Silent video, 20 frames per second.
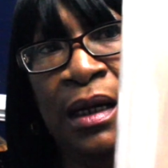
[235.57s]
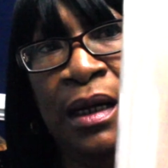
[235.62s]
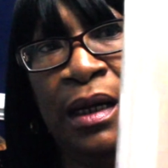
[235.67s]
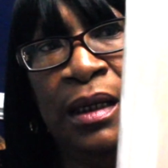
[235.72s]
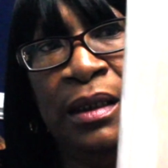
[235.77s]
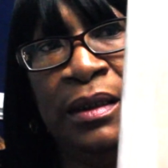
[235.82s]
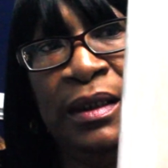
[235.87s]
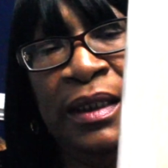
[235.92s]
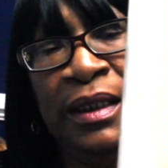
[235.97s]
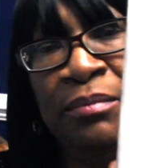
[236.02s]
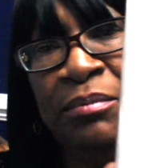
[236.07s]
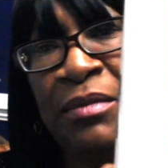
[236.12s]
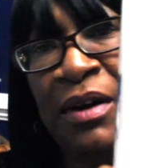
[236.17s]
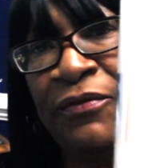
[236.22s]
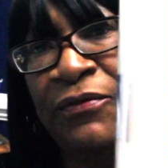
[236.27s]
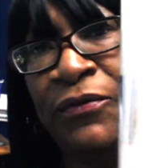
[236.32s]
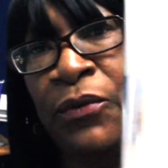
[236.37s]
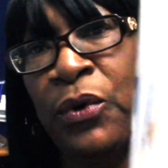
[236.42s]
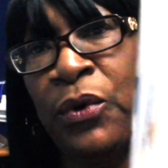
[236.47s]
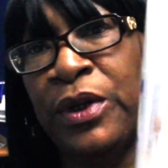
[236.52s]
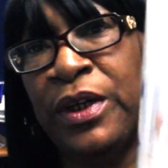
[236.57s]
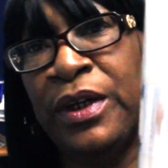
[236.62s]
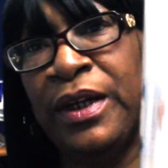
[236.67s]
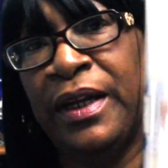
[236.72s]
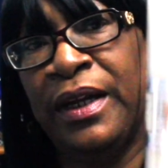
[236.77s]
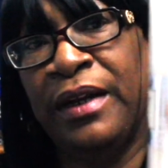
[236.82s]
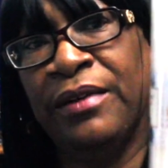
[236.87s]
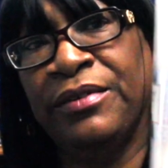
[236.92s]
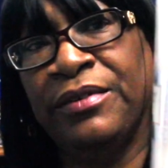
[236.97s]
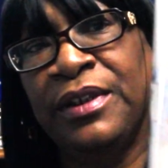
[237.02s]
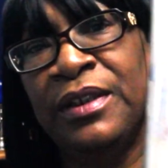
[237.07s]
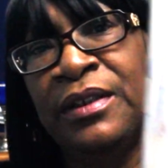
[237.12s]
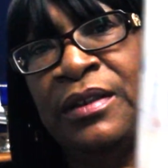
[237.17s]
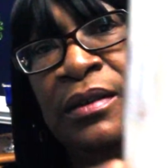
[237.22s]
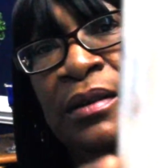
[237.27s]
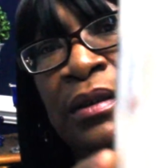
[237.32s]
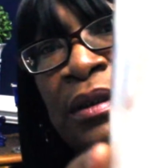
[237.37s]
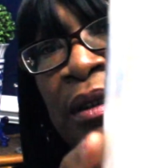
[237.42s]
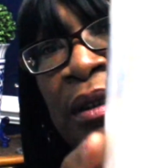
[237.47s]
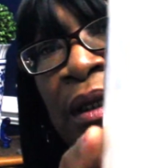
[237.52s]
on in my foyer
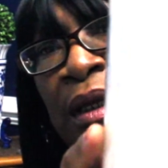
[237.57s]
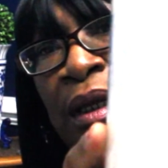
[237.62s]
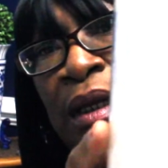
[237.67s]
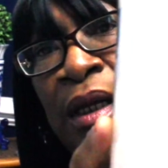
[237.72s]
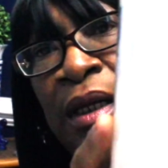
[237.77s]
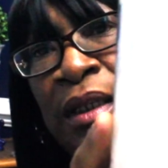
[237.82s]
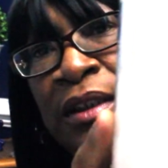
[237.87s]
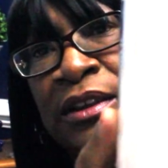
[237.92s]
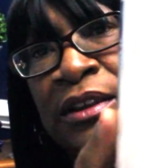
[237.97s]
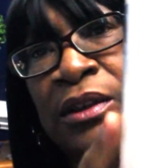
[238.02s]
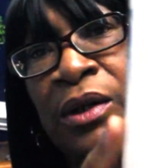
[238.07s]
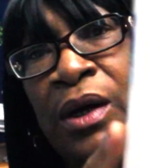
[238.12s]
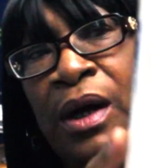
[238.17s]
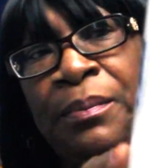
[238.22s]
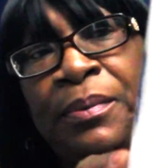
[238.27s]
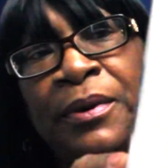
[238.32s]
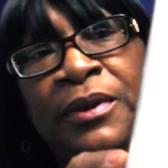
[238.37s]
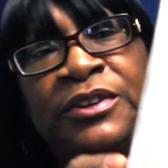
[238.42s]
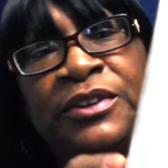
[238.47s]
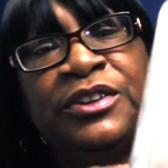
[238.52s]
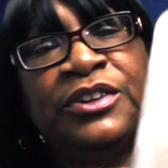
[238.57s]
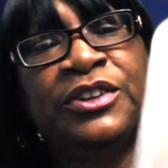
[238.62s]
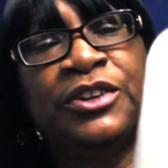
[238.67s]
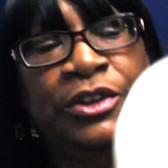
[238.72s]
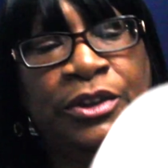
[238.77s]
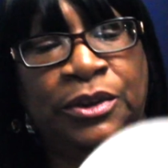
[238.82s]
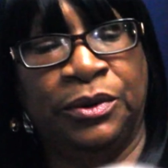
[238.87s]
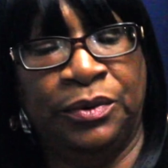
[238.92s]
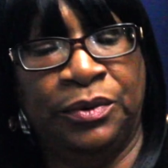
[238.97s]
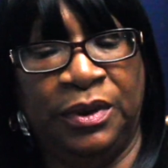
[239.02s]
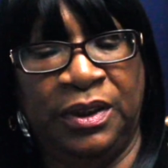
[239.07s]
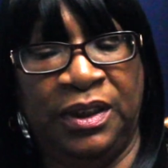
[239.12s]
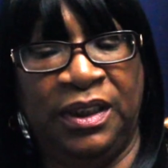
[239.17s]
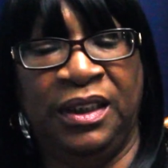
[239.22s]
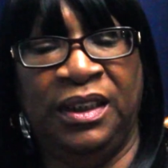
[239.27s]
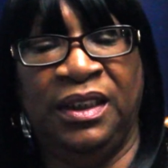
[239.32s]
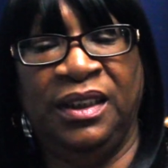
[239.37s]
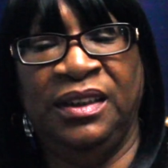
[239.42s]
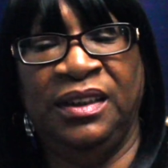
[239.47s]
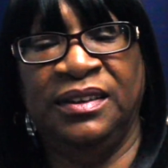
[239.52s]
area. So I purchased two of
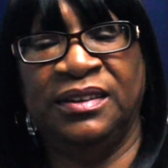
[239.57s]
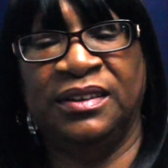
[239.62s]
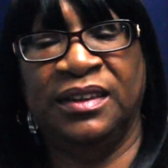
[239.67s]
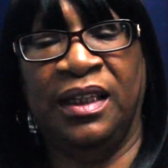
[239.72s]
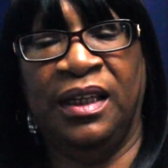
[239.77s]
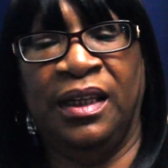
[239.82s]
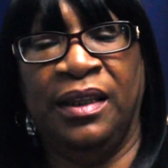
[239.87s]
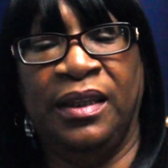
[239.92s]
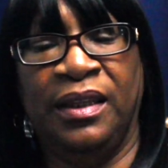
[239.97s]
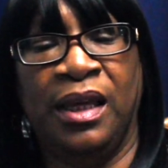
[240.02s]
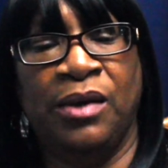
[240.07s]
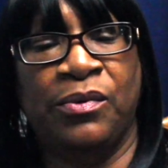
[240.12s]
these, and